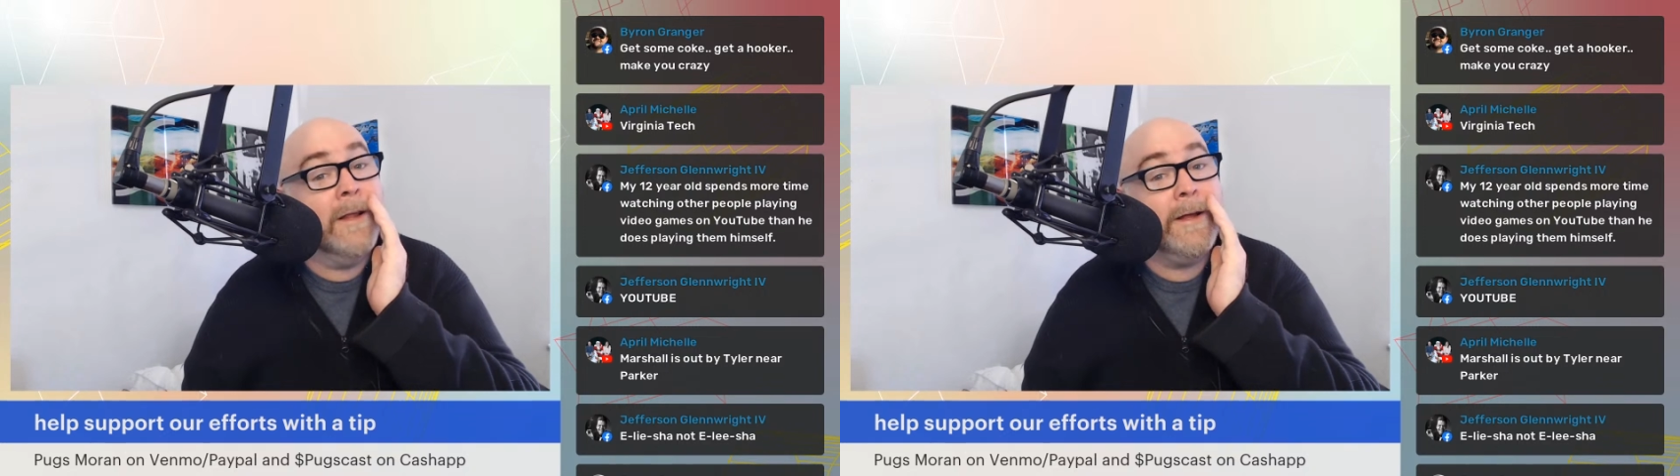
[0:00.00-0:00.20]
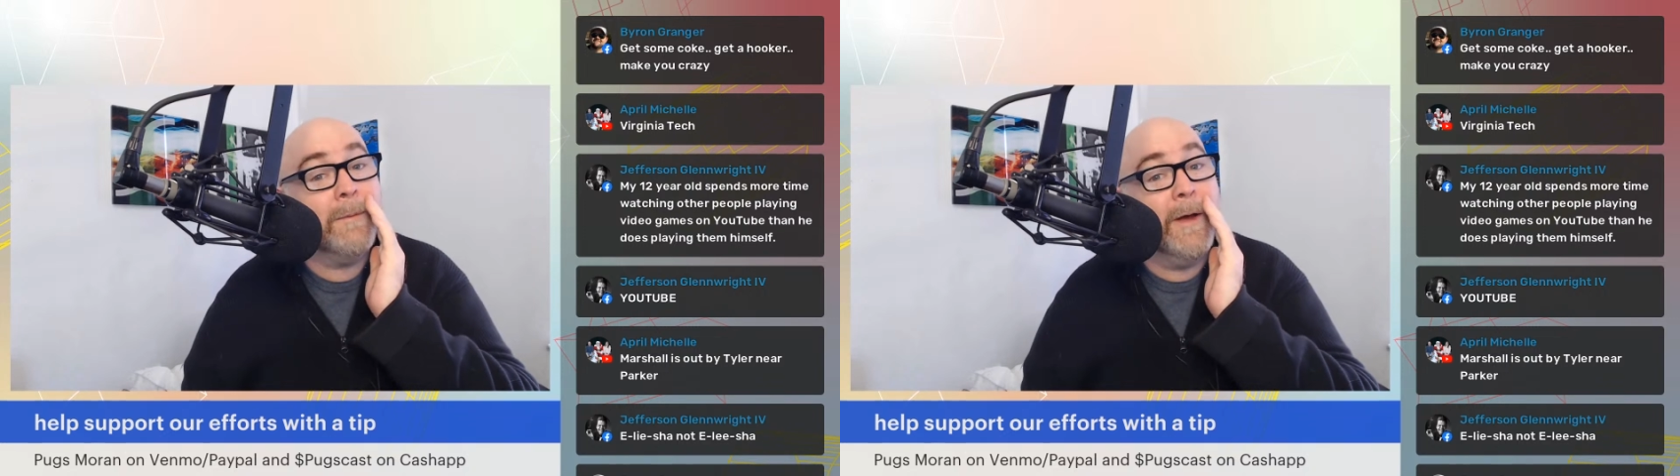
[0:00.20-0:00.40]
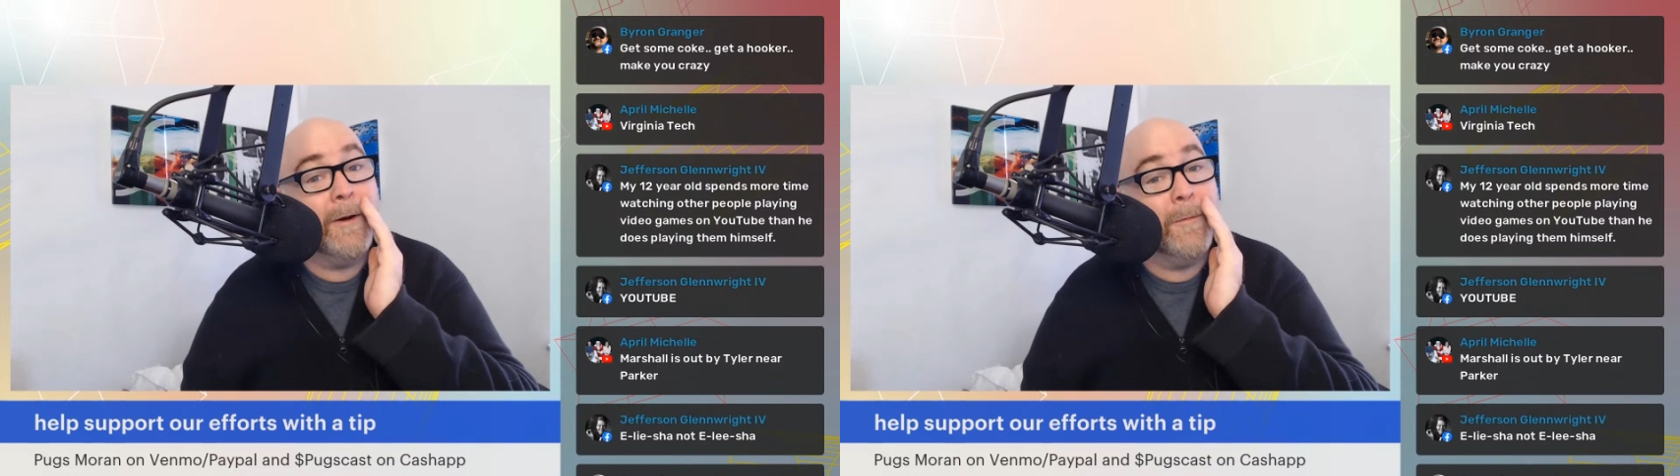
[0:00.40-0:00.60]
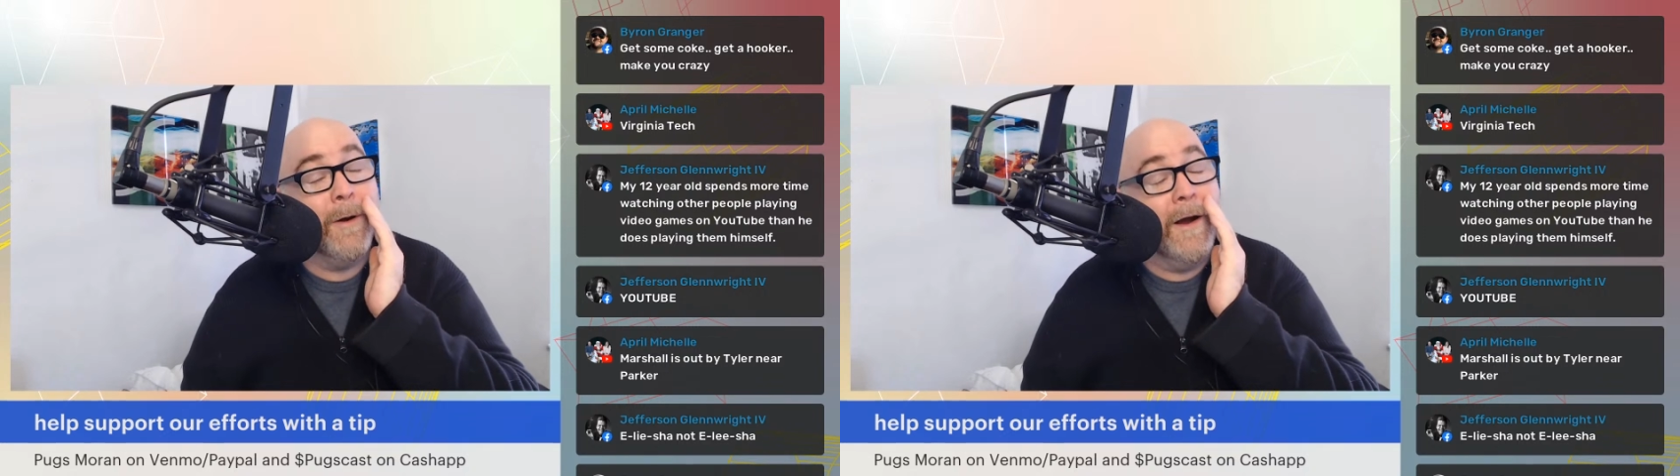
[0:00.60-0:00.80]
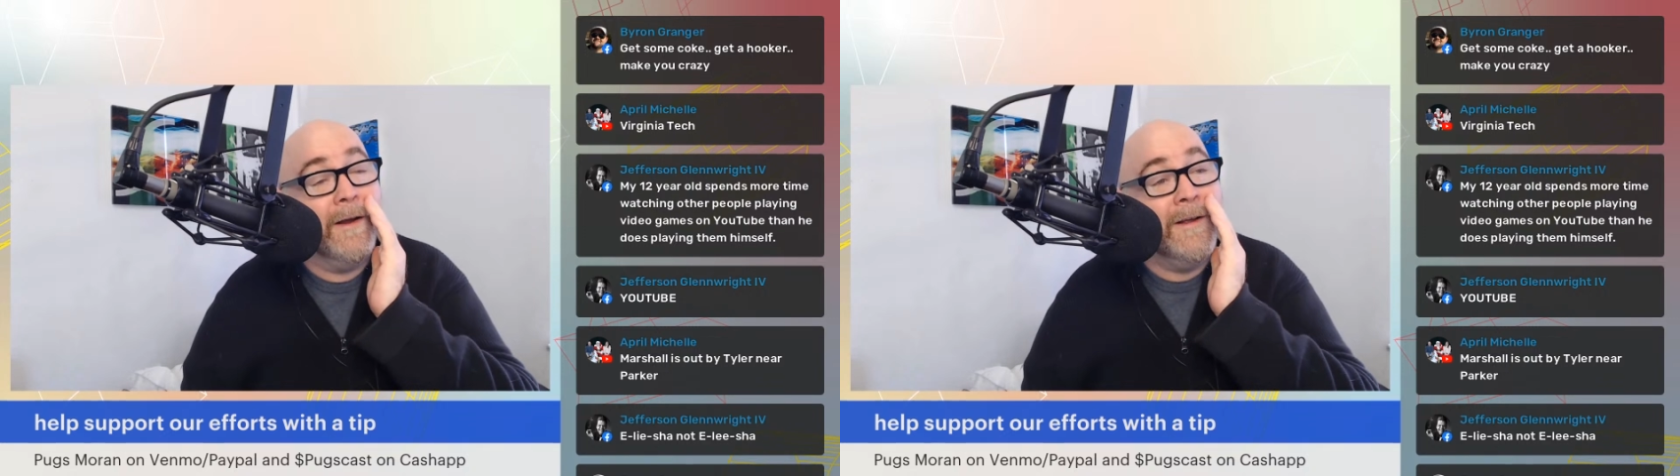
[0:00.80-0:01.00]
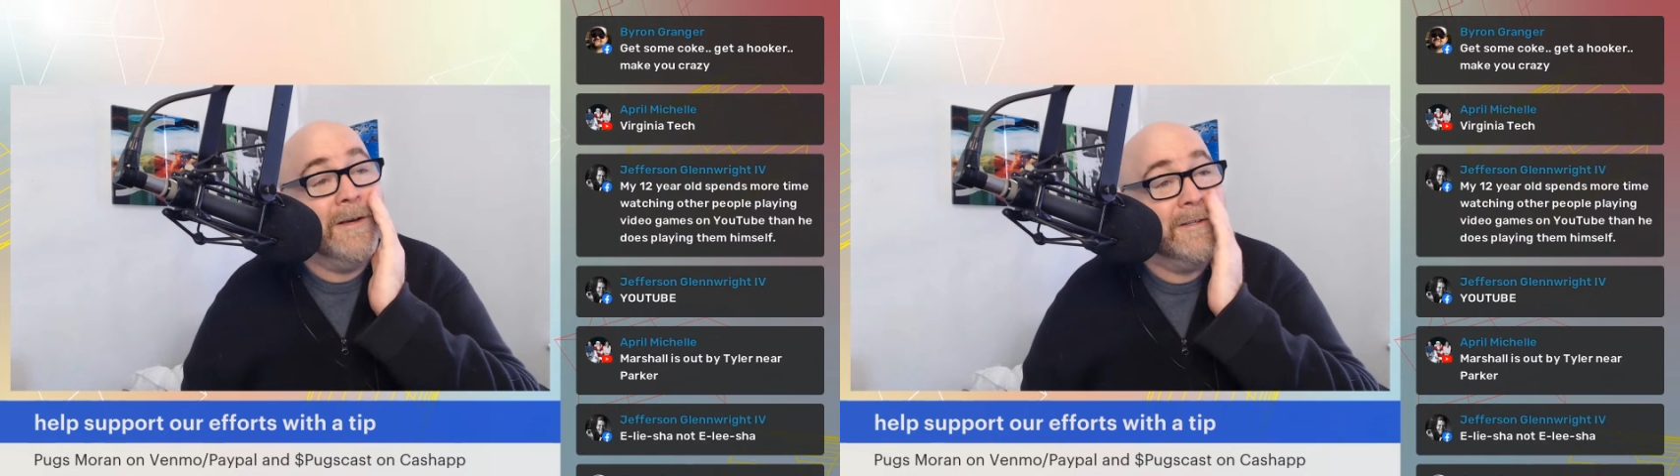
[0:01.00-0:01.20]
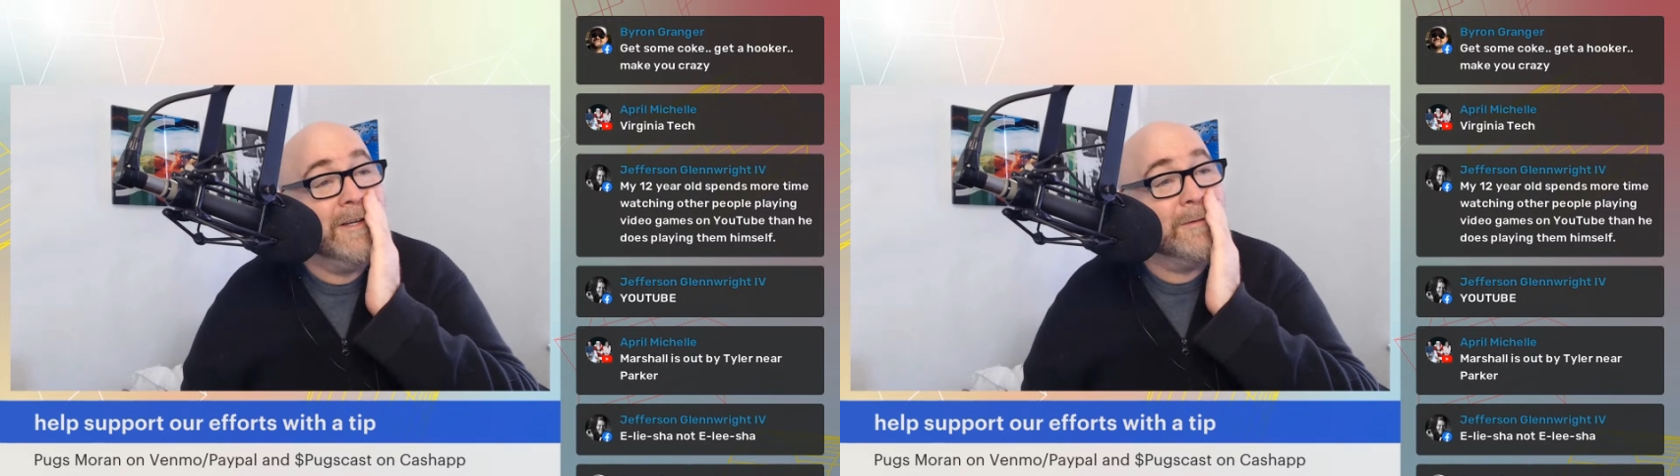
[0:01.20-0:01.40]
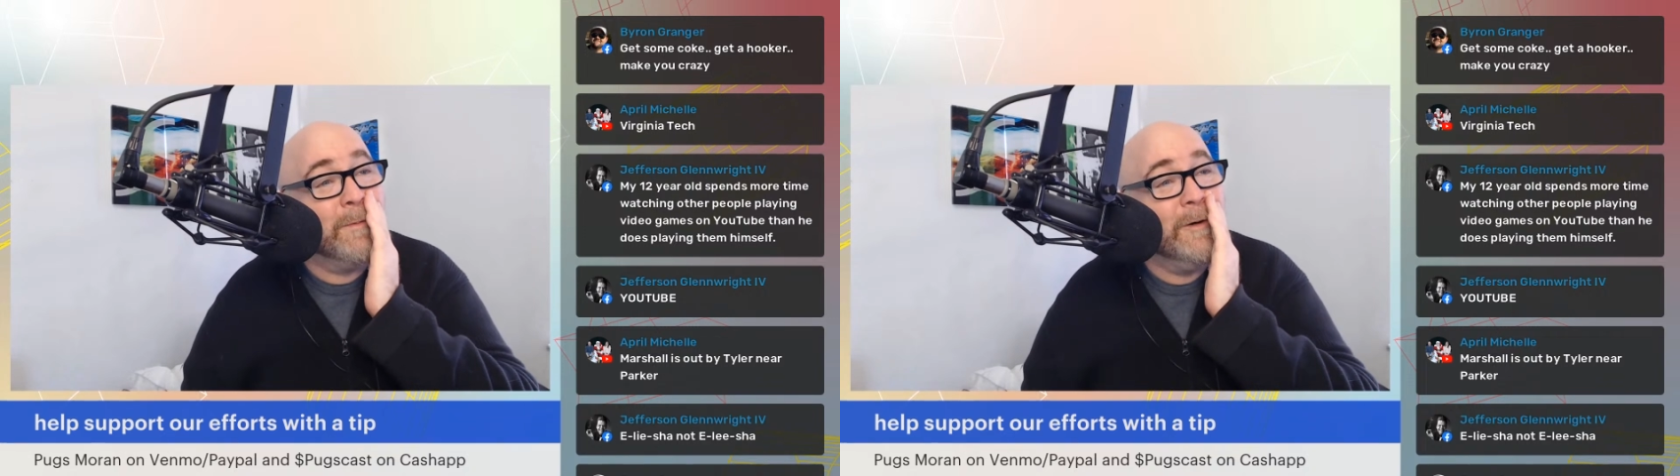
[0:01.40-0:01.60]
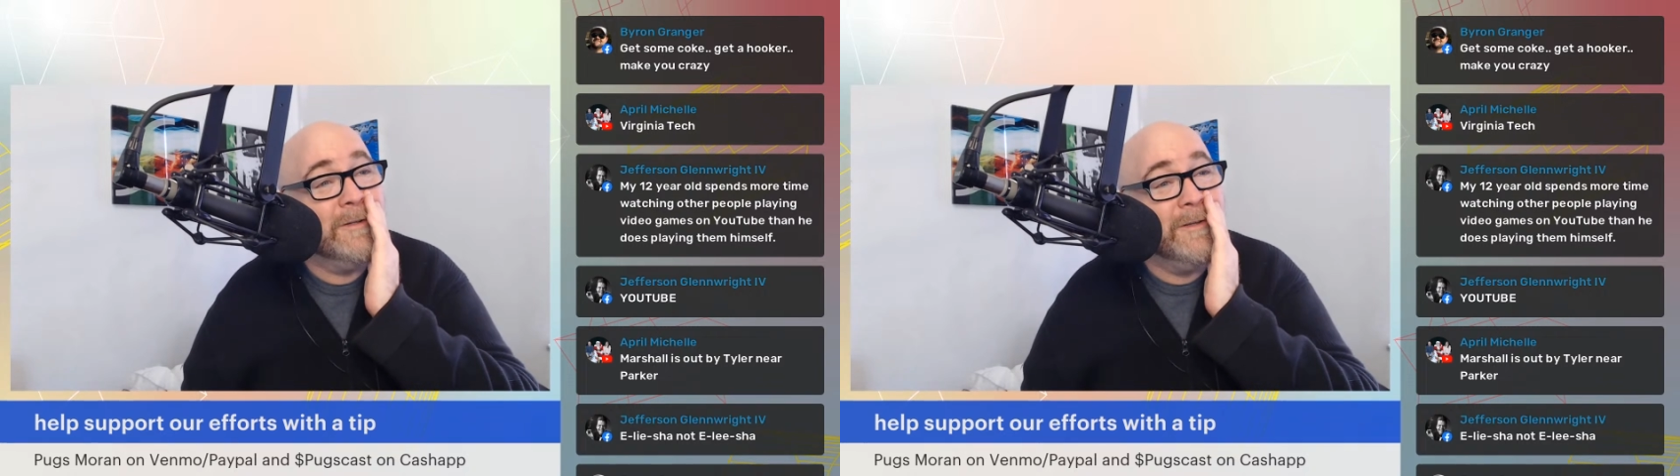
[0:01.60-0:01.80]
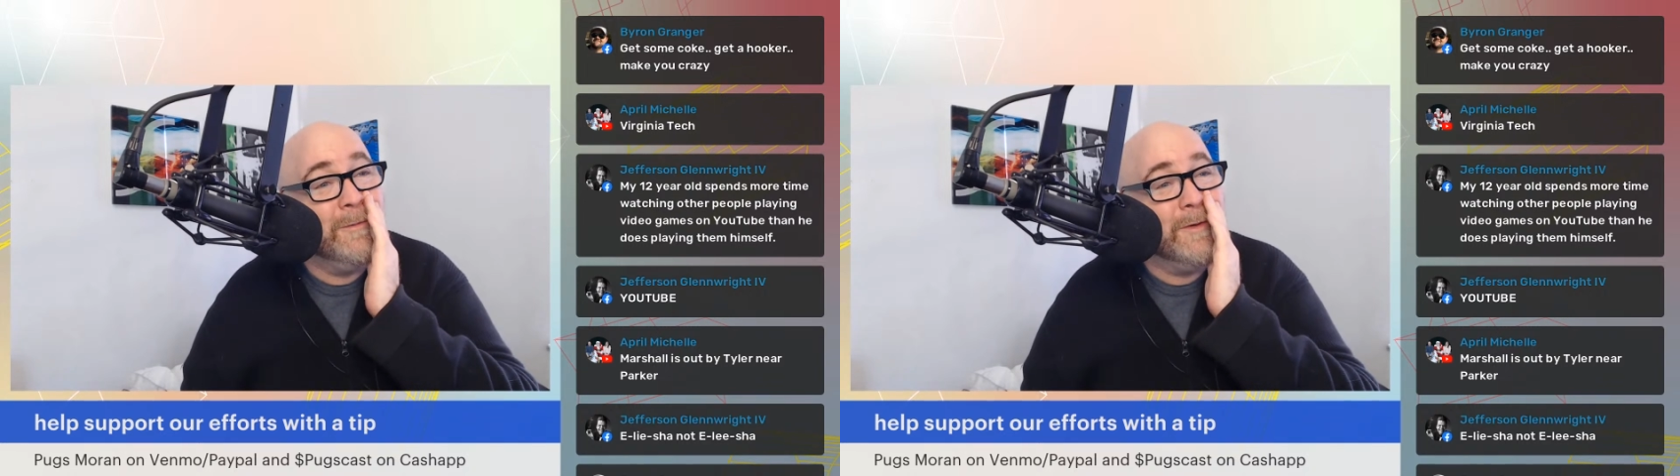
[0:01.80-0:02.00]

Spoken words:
like Pat O'Brien because this person